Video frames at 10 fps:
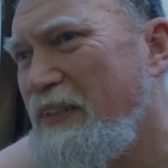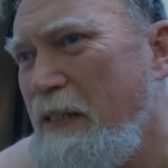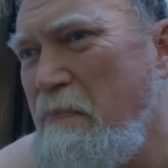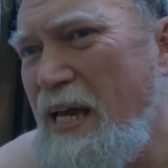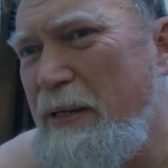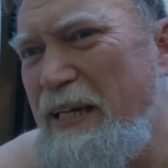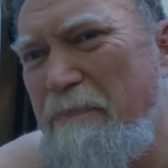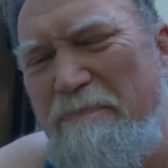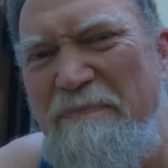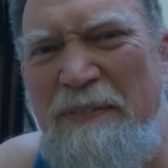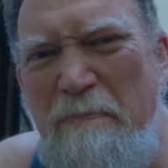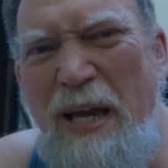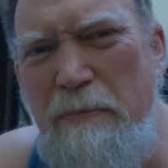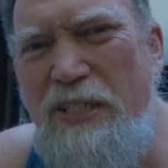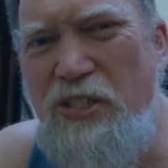and maybe
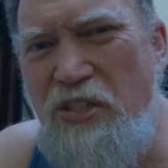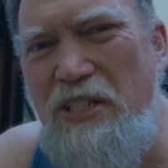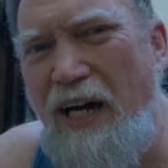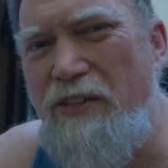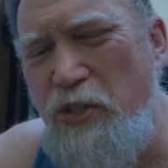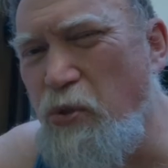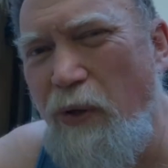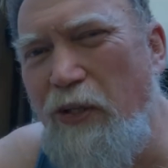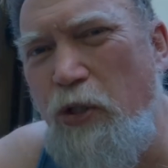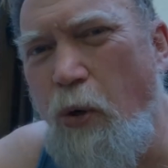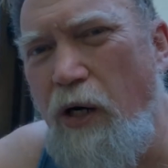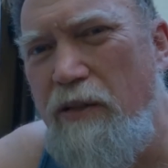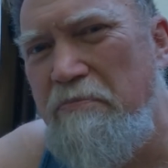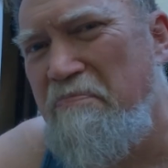just not destroy the door.